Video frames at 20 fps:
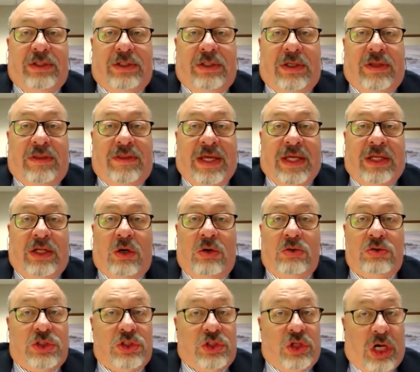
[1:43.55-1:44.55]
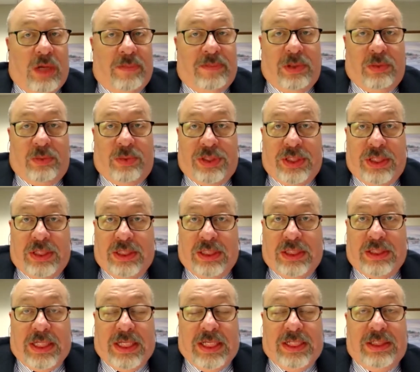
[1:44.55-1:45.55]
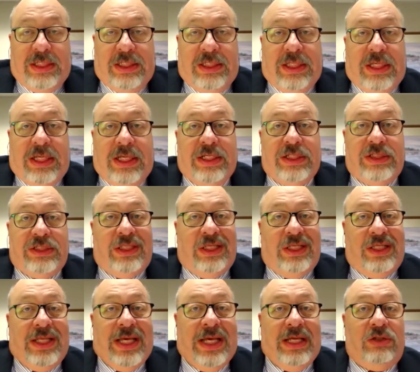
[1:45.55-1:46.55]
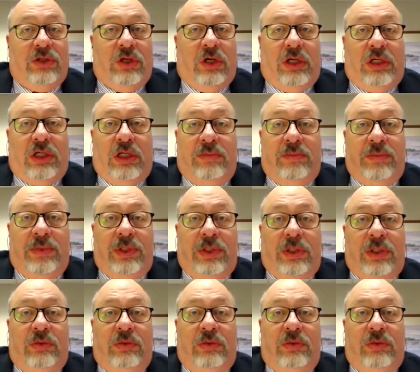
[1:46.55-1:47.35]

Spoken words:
they don't stop it within the 90 days, then that document